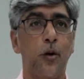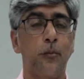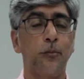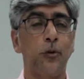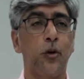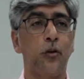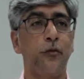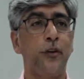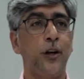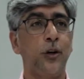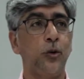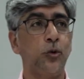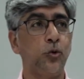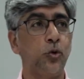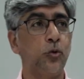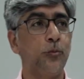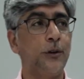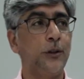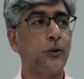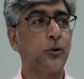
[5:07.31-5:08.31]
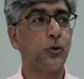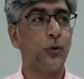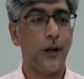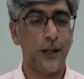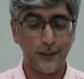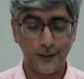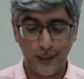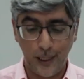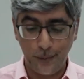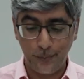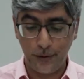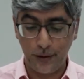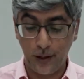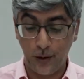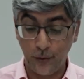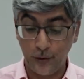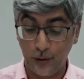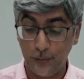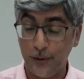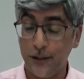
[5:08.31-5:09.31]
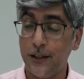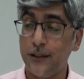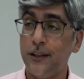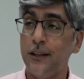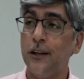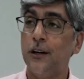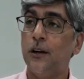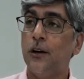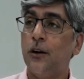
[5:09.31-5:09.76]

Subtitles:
your fellow humans, to escape accountability,